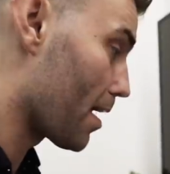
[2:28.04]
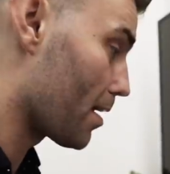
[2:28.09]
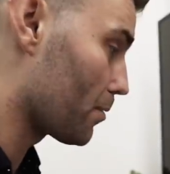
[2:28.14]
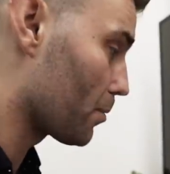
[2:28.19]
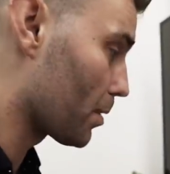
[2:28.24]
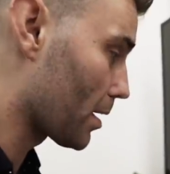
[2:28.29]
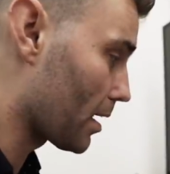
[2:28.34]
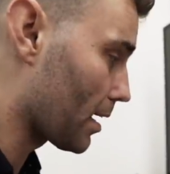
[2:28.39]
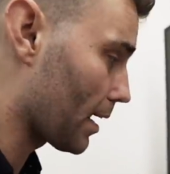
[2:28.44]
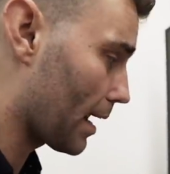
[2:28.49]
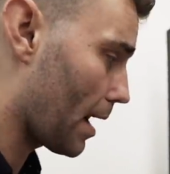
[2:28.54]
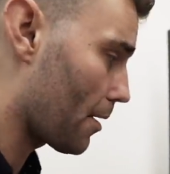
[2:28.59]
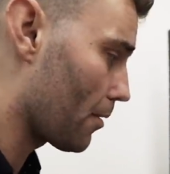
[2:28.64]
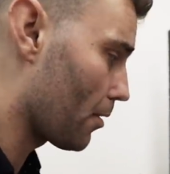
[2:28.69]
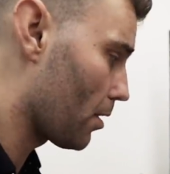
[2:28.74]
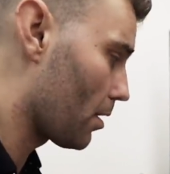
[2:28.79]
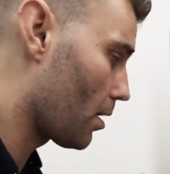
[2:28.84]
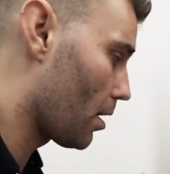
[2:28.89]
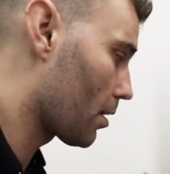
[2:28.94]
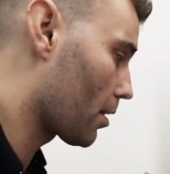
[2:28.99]
then we're going to carry
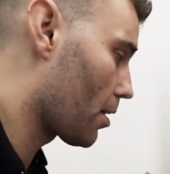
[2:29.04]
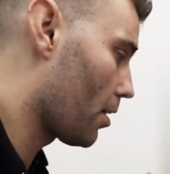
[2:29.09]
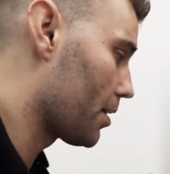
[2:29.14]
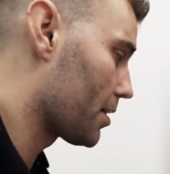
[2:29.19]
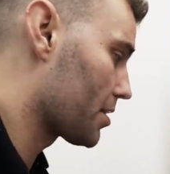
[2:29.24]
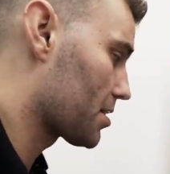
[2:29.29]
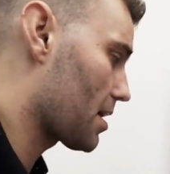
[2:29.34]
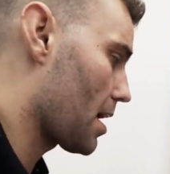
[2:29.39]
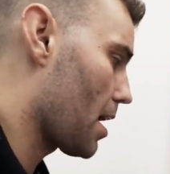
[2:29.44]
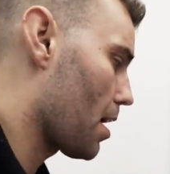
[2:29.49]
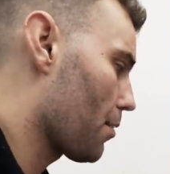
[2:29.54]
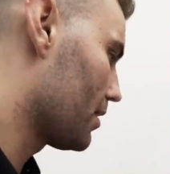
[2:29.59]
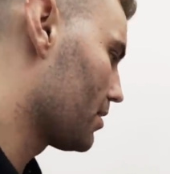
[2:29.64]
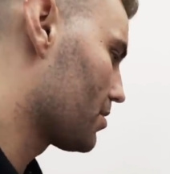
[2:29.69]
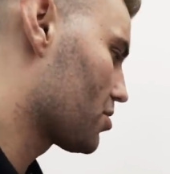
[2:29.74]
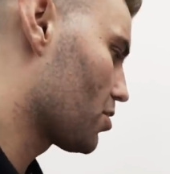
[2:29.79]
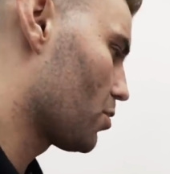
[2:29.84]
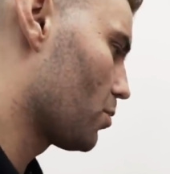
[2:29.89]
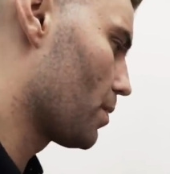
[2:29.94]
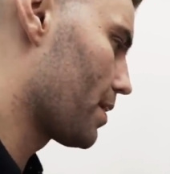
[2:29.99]
on going south
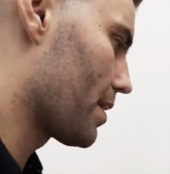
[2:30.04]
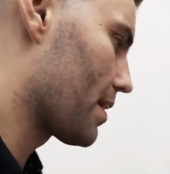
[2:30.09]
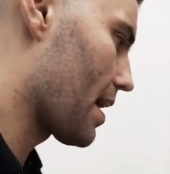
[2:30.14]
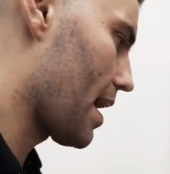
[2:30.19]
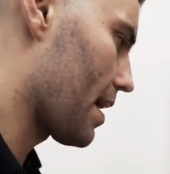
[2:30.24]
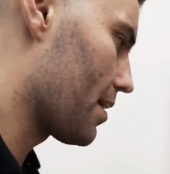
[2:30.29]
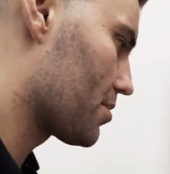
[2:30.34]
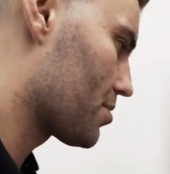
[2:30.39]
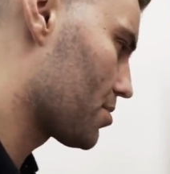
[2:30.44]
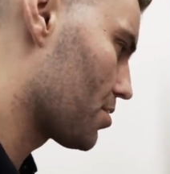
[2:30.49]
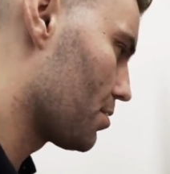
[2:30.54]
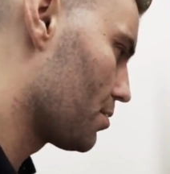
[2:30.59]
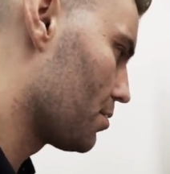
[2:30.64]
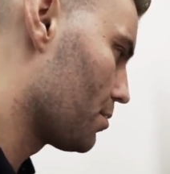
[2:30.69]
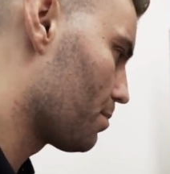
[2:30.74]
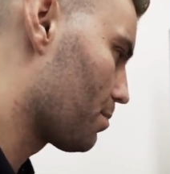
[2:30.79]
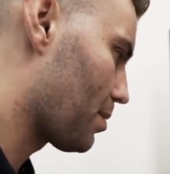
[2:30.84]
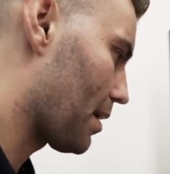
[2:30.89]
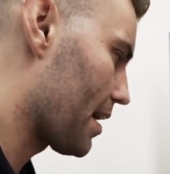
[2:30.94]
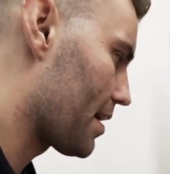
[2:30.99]
until we get
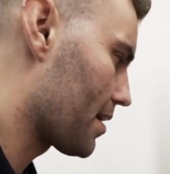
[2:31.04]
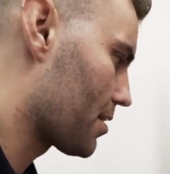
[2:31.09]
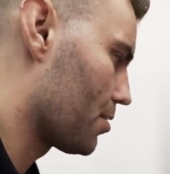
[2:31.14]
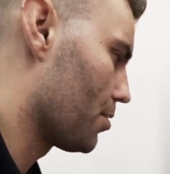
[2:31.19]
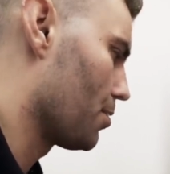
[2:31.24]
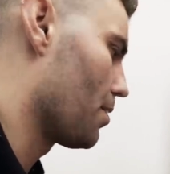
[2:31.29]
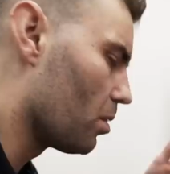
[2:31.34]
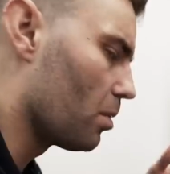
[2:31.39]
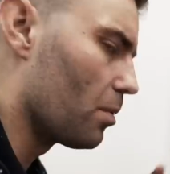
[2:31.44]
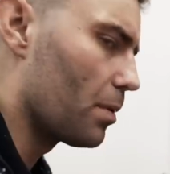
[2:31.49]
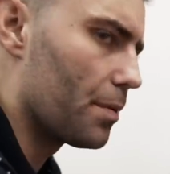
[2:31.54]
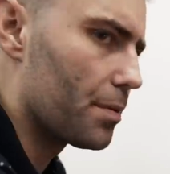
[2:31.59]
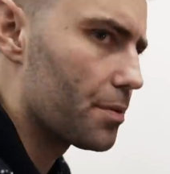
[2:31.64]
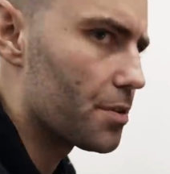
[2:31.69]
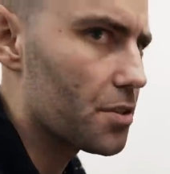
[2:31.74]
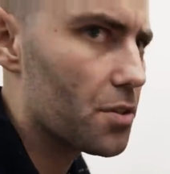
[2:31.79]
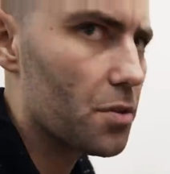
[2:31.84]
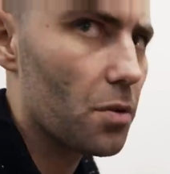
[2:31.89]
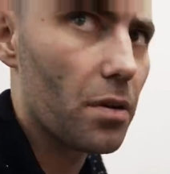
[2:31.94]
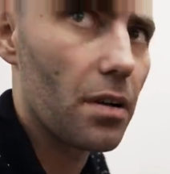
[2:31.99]
to Pleiku. Well, we were
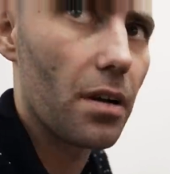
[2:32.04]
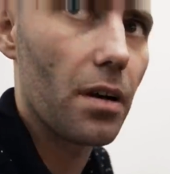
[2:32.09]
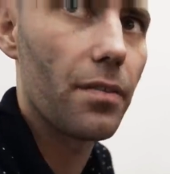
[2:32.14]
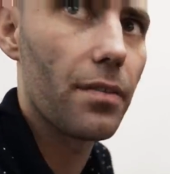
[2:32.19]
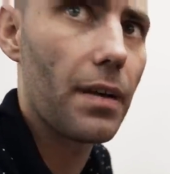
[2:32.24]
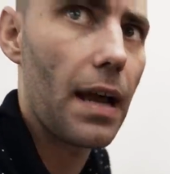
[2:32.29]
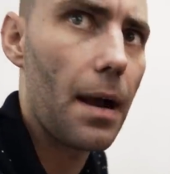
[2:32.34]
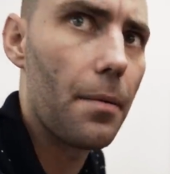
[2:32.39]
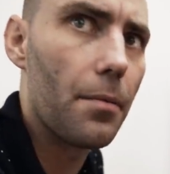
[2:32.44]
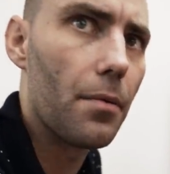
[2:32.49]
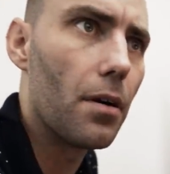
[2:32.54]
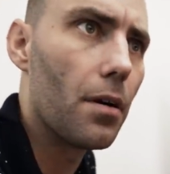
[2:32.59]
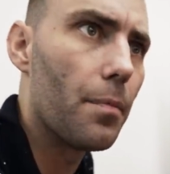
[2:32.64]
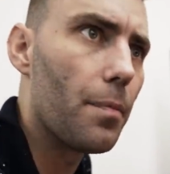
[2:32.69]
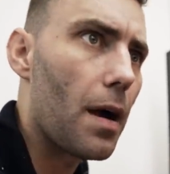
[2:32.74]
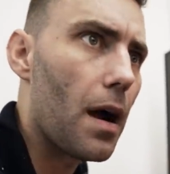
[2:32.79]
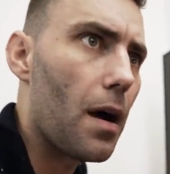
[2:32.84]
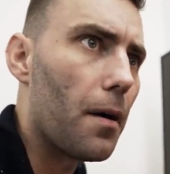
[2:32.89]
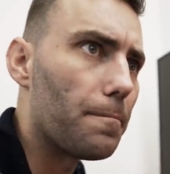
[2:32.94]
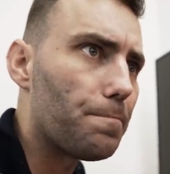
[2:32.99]
just talking off camera
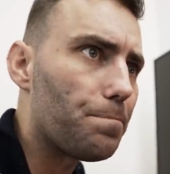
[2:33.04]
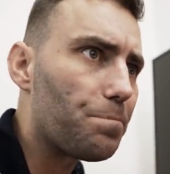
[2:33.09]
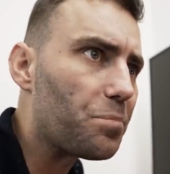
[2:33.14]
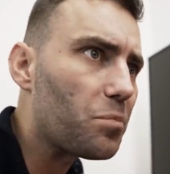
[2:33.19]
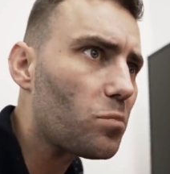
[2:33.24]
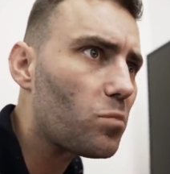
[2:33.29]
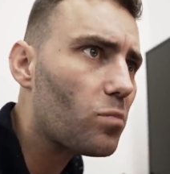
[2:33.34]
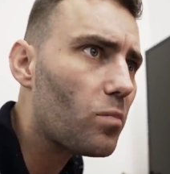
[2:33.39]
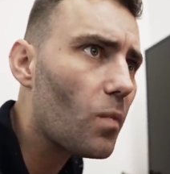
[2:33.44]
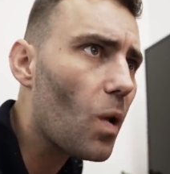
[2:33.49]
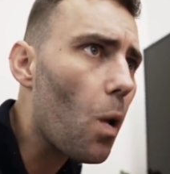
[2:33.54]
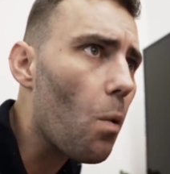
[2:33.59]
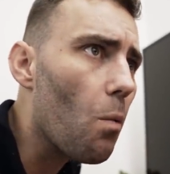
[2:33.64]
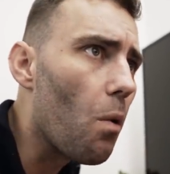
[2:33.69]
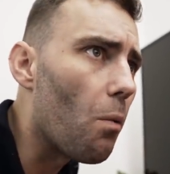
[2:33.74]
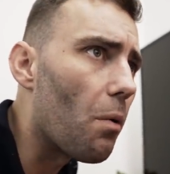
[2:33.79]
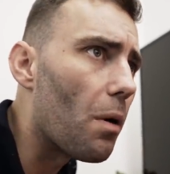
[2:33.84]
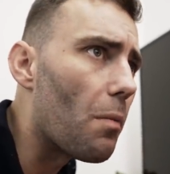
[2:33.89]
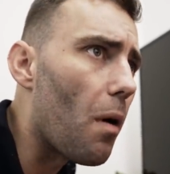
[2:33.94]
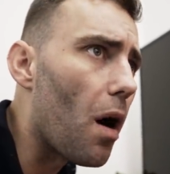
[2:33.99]
about
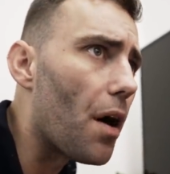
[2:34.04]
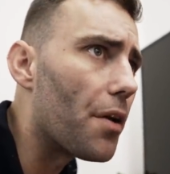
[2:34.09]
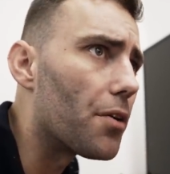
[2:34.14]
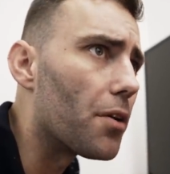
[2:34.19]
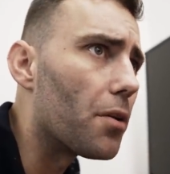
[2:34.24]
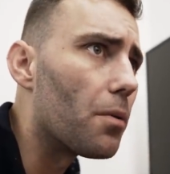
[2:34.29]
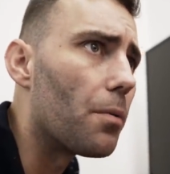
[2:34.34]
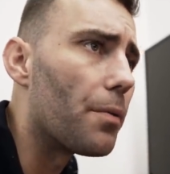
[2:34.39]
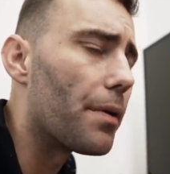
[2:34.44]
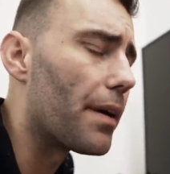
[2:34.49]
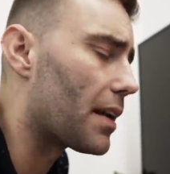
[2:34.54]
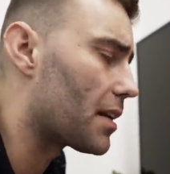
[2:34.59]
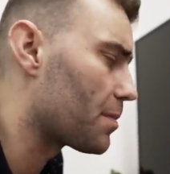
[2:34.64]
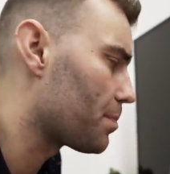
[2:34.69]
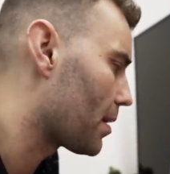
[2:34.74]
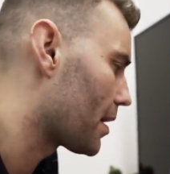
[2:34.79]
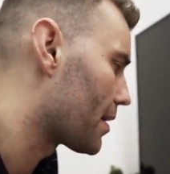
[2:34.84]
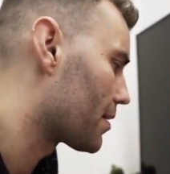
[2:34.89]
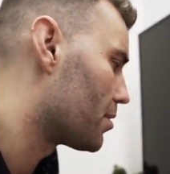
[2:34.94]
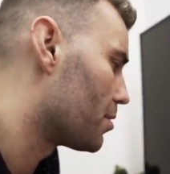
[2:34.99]
what we might do when we get to
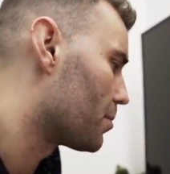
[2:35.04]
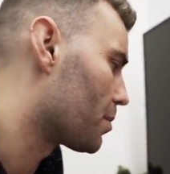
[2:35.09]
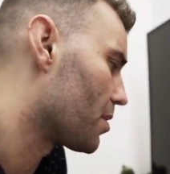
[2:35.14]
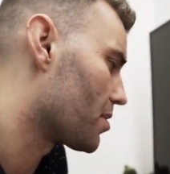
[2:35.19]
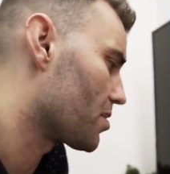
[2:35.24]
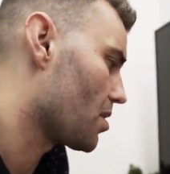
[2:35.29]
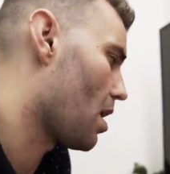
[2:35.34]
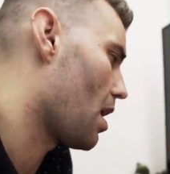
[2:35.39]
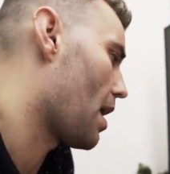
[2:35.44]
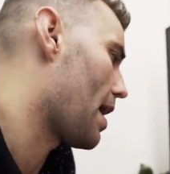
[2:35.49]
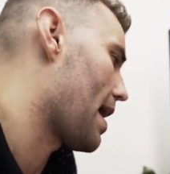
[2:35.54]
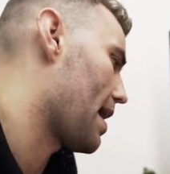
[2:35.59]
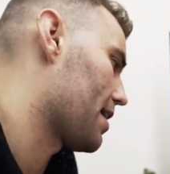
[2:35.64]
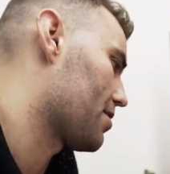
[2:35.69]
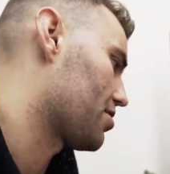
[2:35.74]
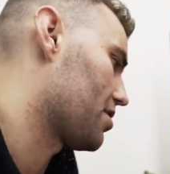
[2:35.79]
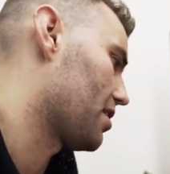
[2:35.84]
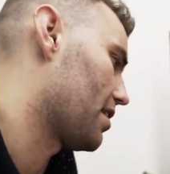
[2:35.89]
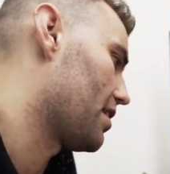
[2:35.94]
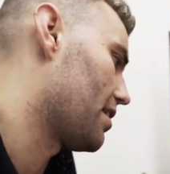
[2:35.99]
Pleiku, because I
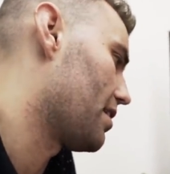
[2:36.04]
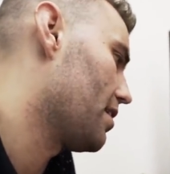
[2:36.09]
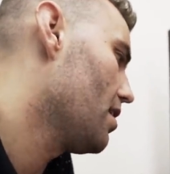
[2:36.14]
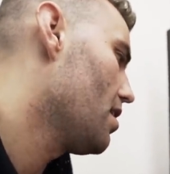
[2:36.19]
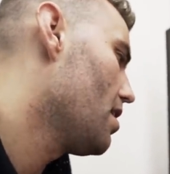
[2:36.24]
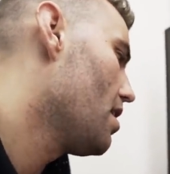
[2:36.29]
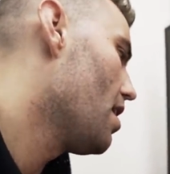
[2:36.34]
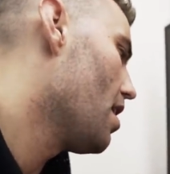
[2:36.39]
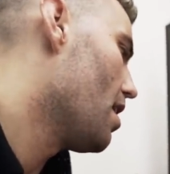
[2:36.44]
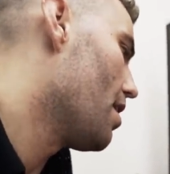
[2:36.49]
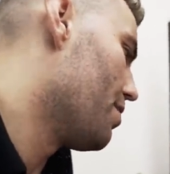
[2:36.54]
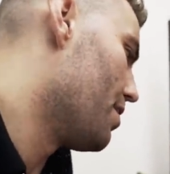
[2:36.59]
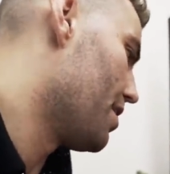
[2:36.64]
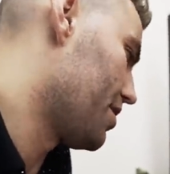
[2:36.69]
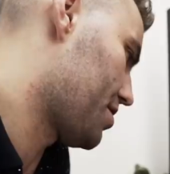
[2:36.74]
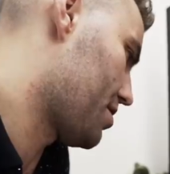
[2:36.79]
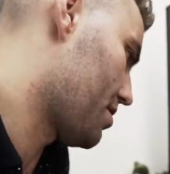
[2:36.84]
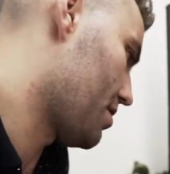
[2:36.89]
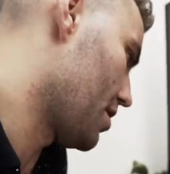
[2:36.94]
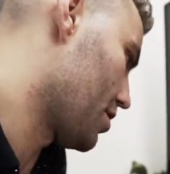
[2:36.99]
actually,
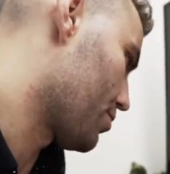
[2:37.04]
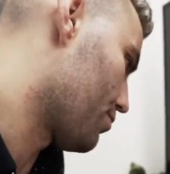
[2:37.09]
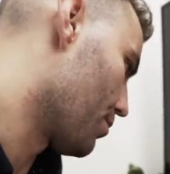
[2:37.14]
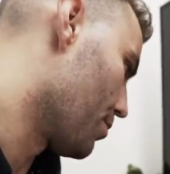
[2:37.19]
this